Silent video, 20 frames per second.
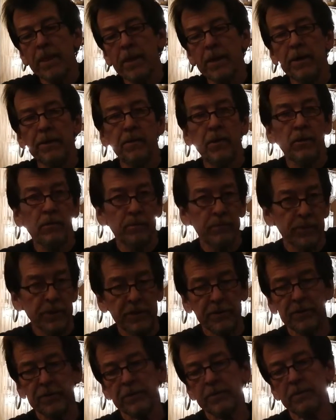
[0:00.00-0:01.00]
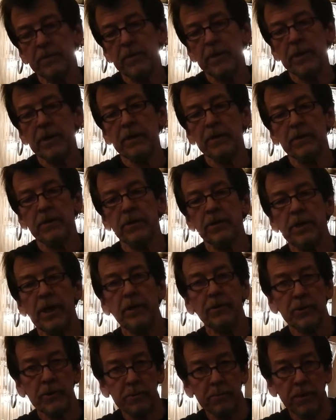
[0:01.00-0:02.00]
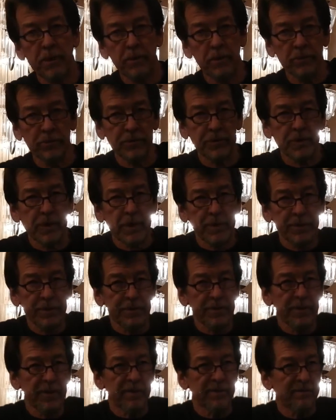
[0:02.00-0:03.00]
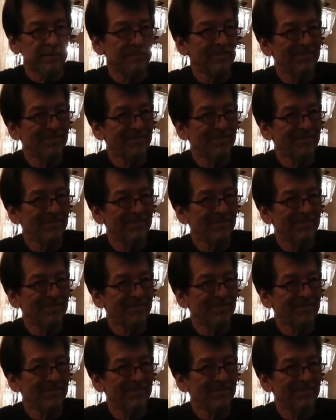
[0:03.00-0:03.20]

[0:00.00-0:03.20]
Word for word: and all these English house sparrows got in there.